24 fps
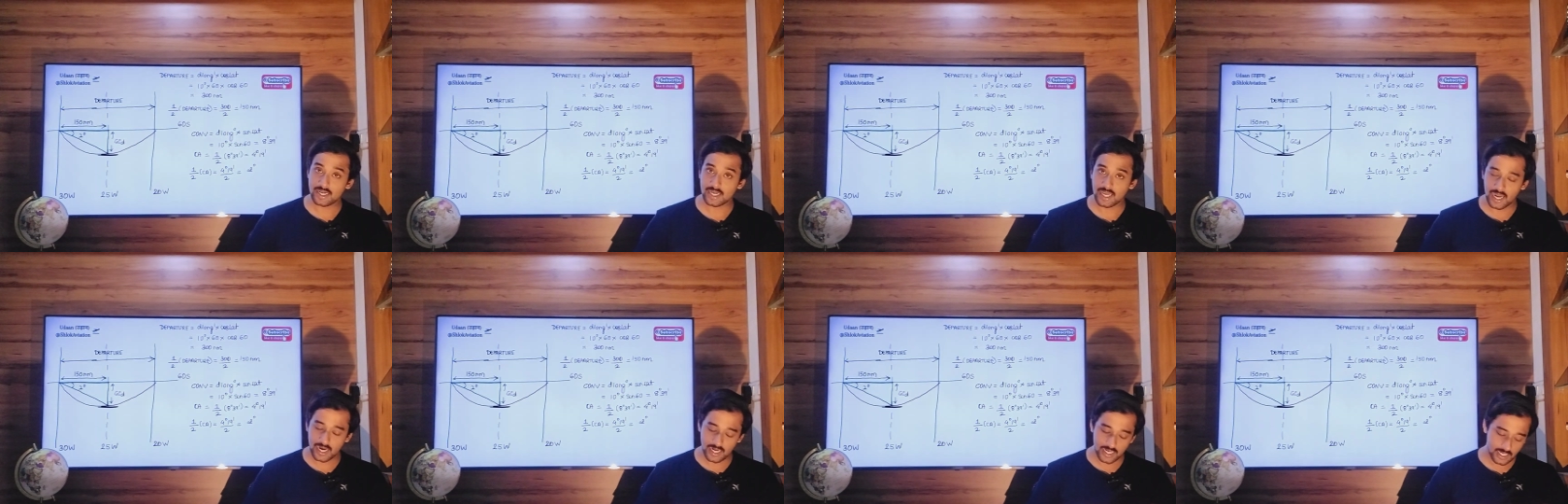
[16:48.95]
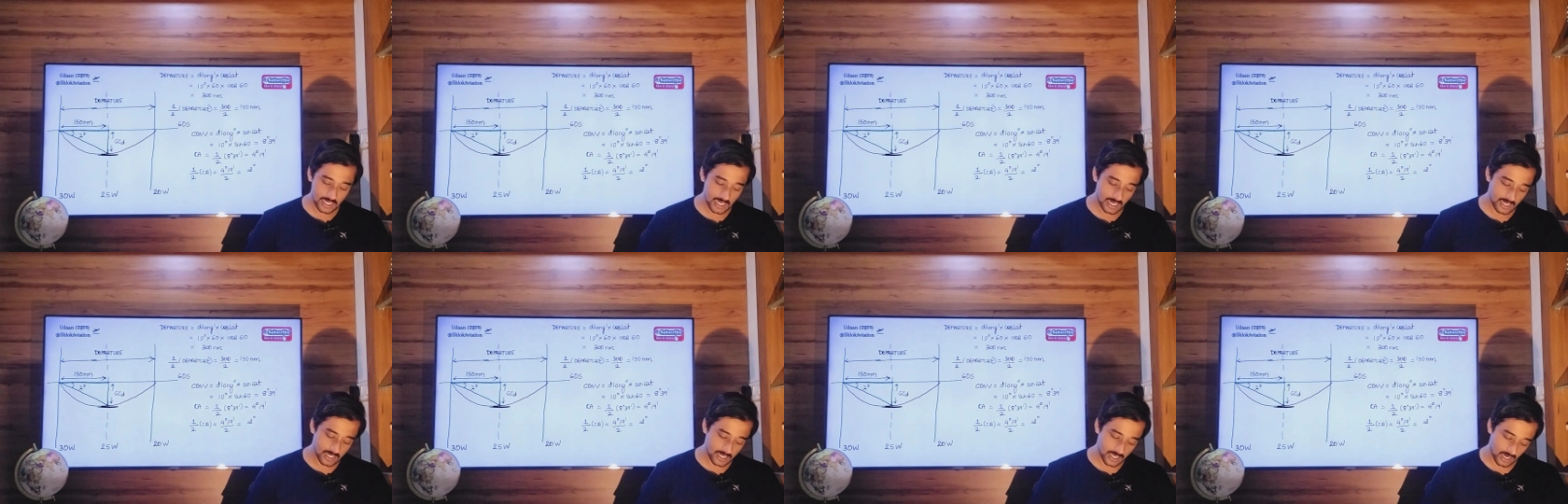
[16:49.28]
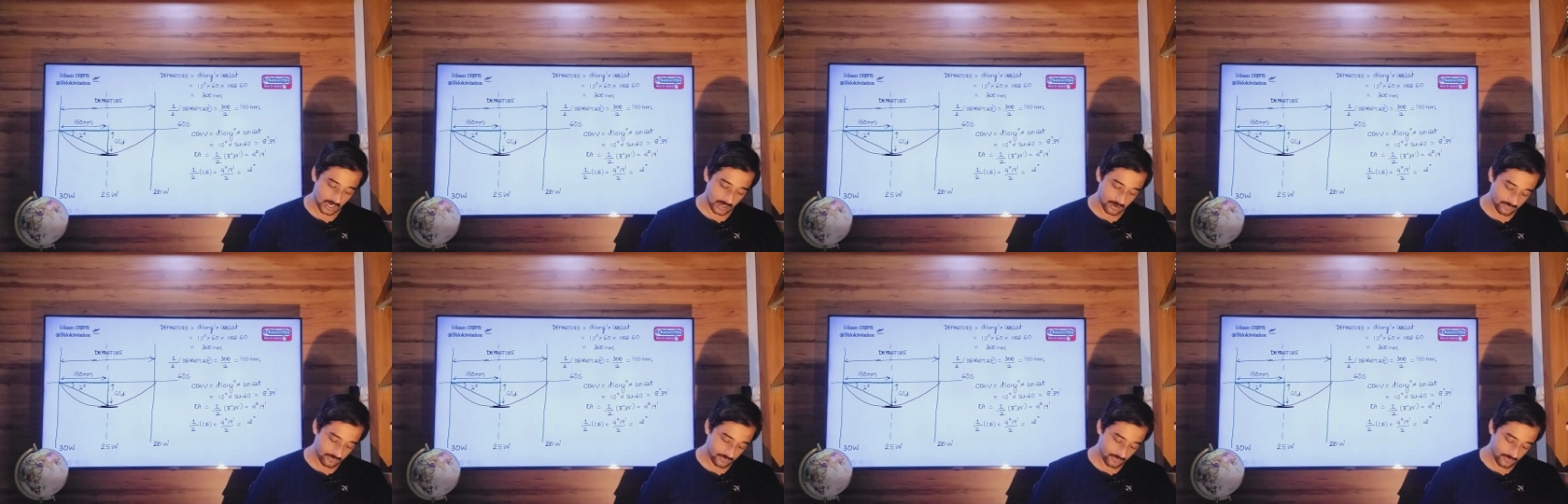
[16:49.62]
tan theta.
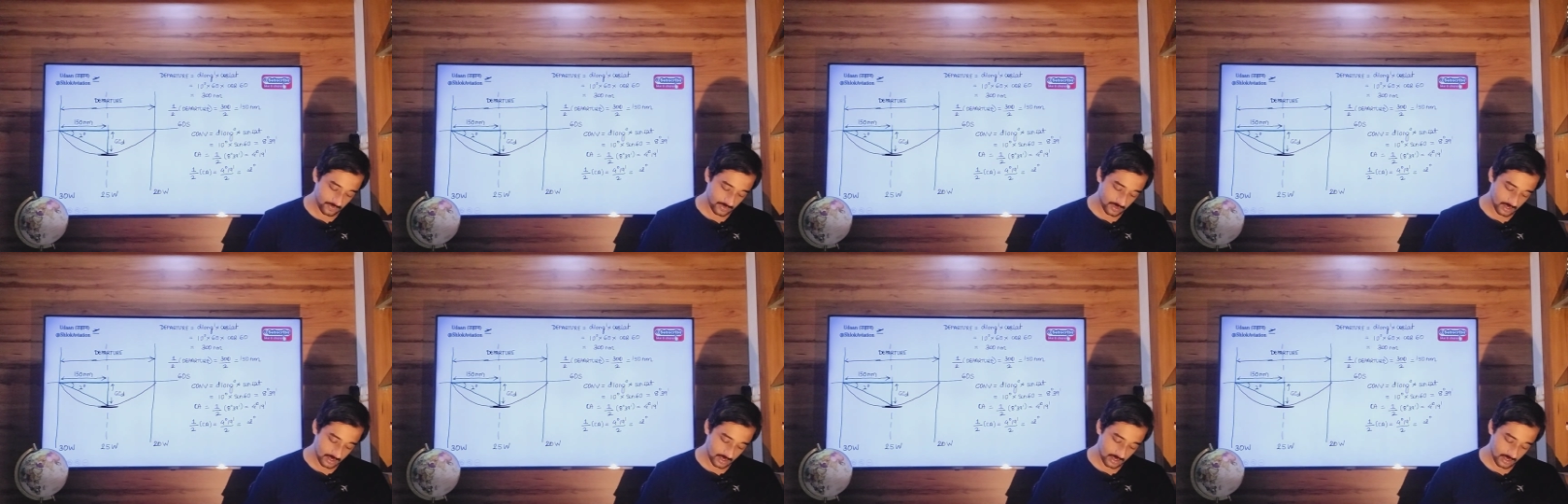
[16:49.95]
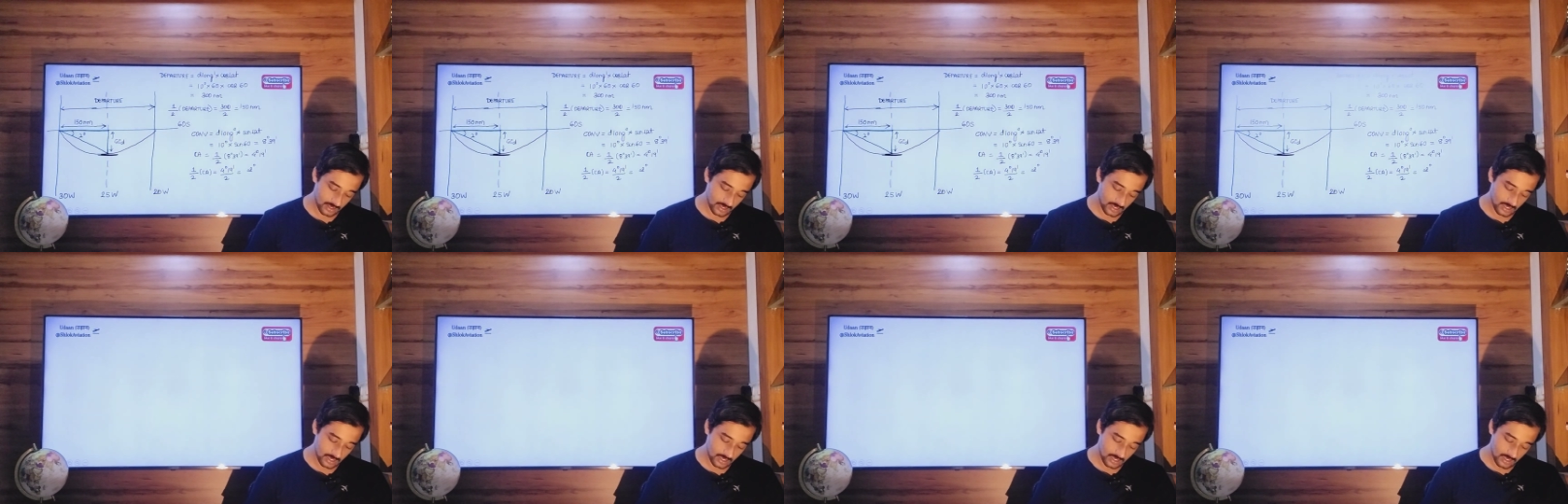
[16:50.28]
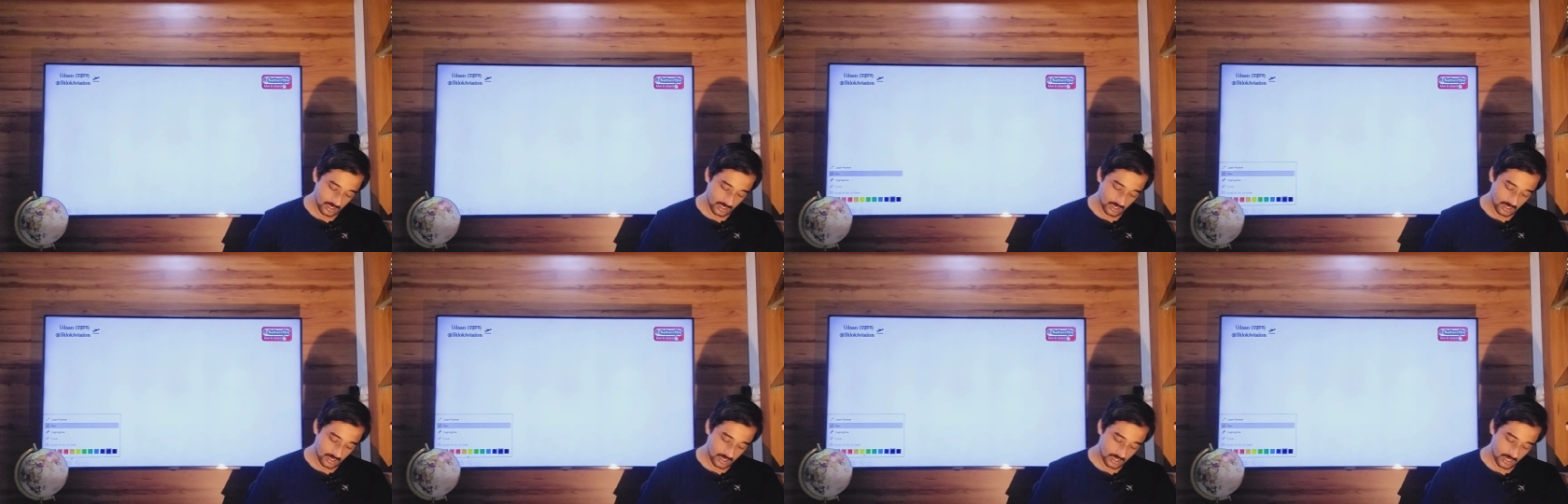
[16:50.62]

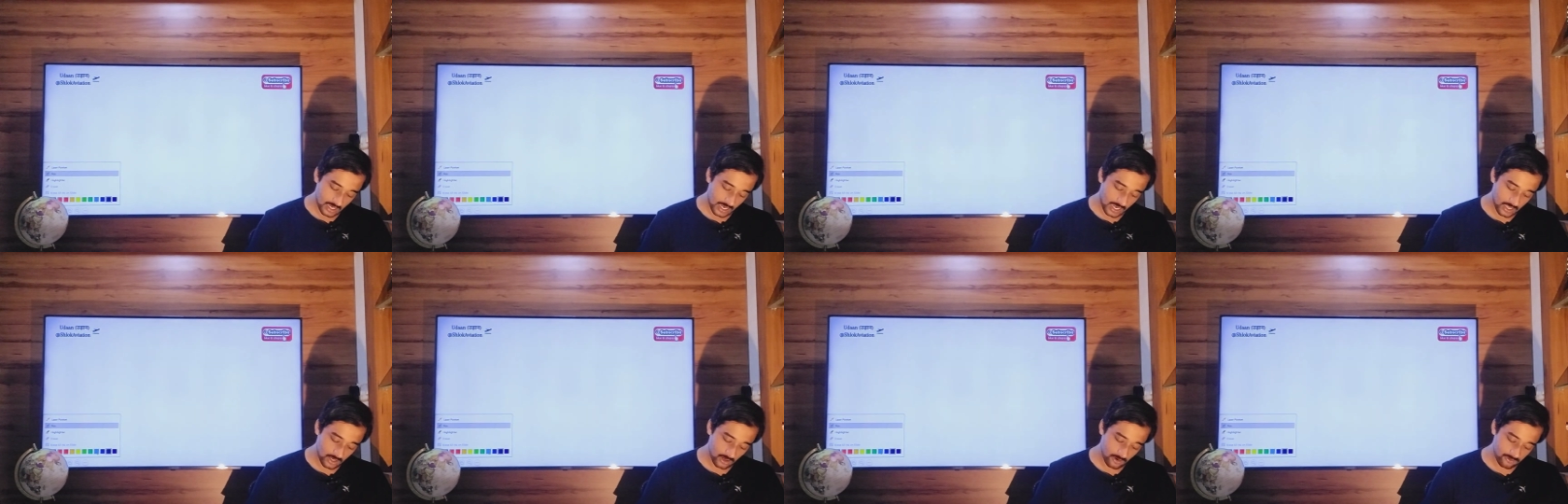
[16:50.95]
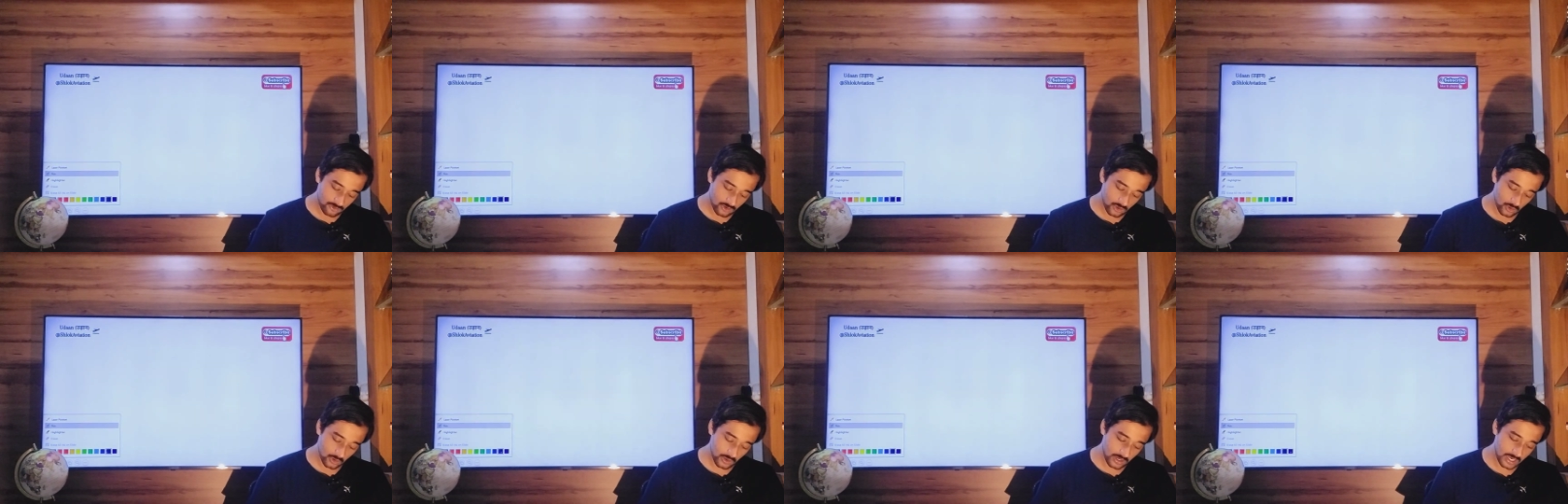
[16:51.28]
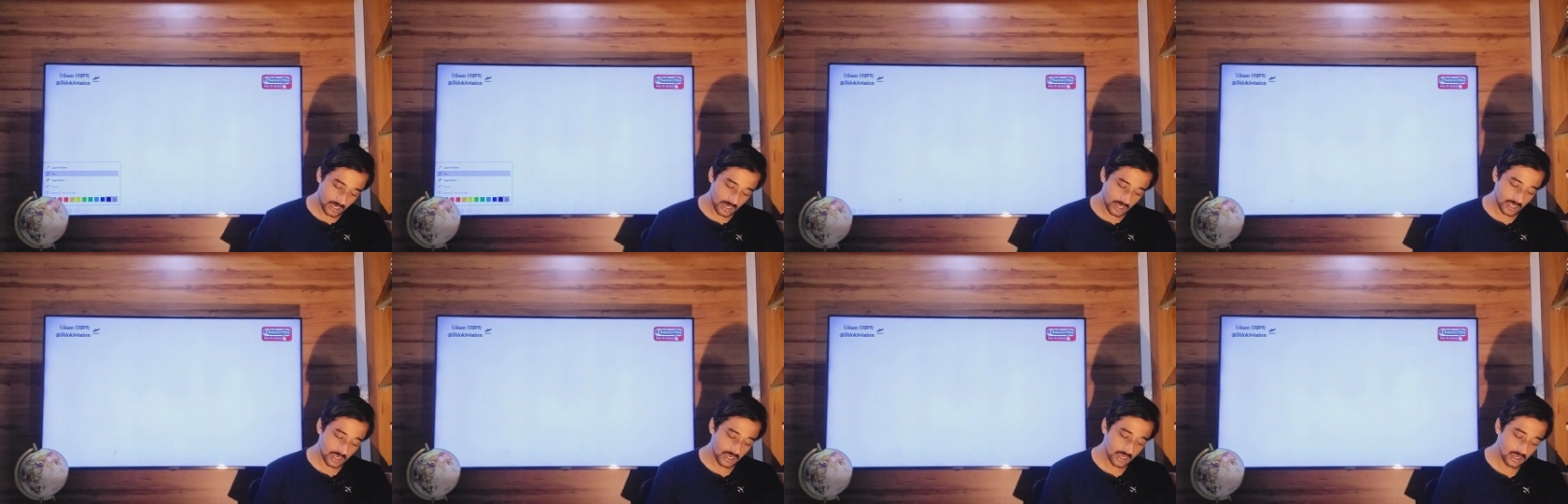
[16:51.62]
Tan of 2
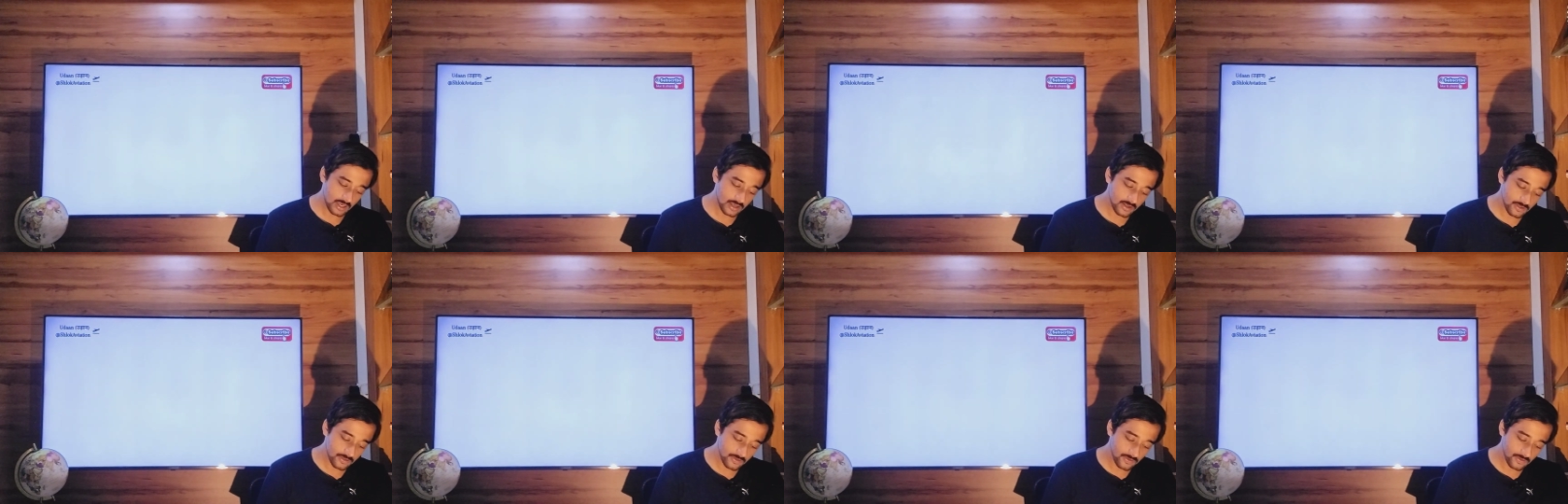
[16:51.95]
degree,